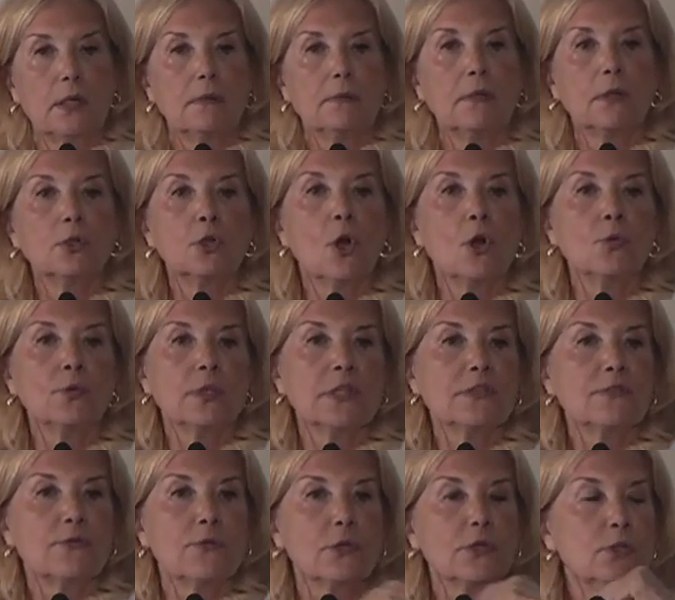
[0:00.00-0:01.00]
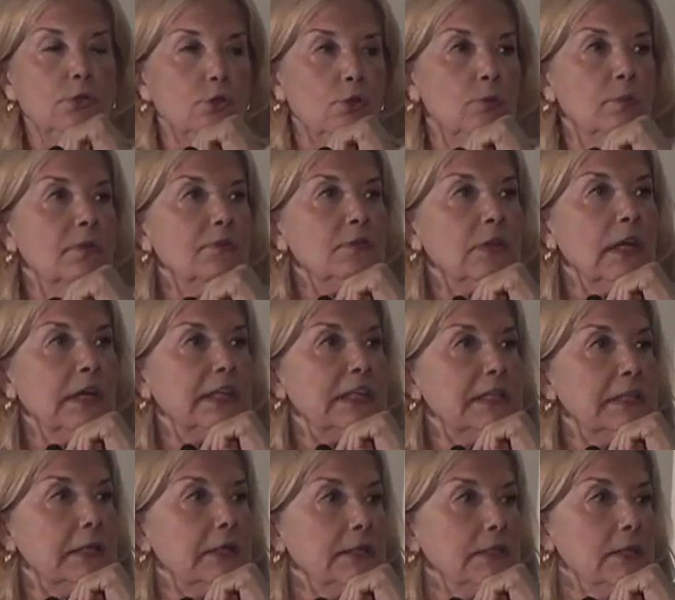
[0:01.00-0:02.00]
The loan is for a term of
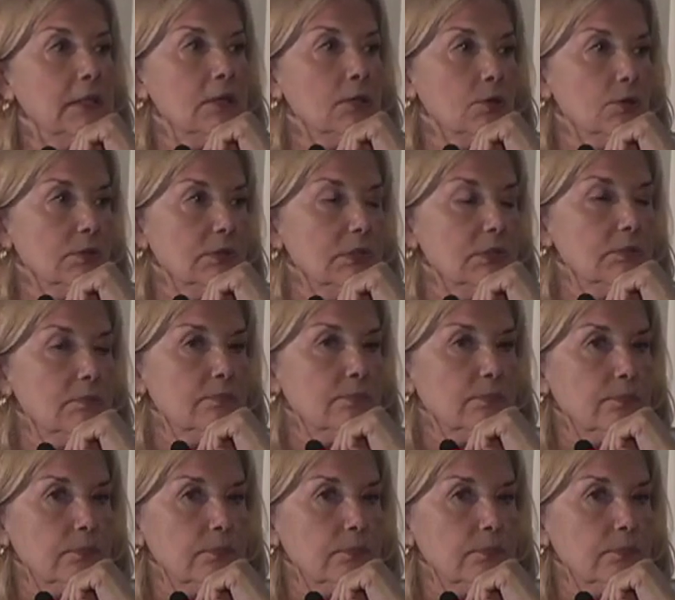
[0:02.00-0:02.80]
99 years.